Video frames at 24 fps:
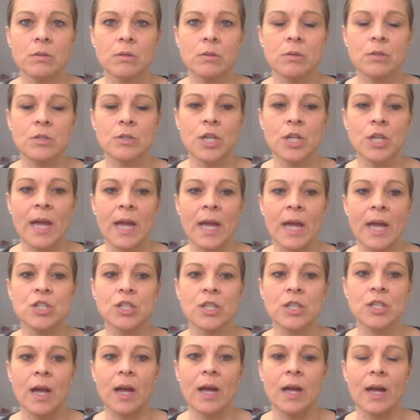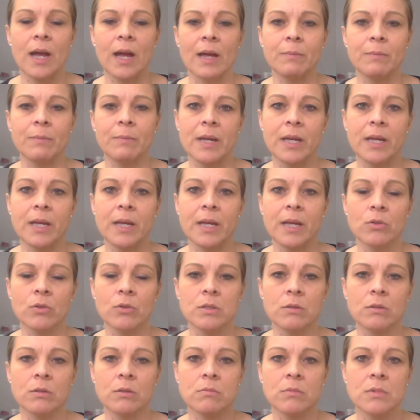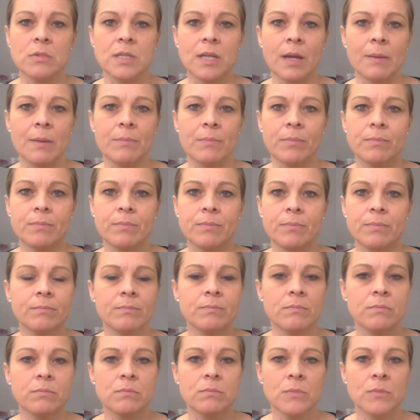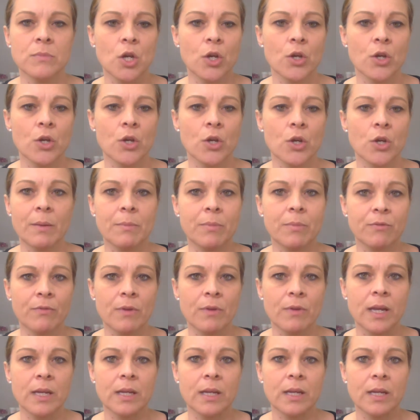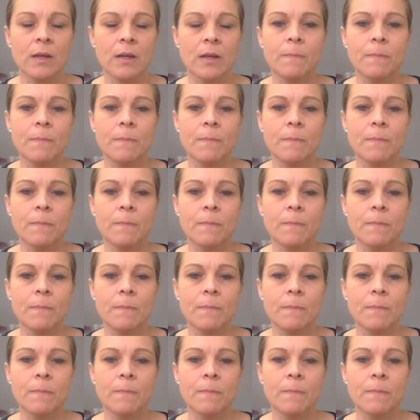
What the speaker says: change that and be on step 2, step 3,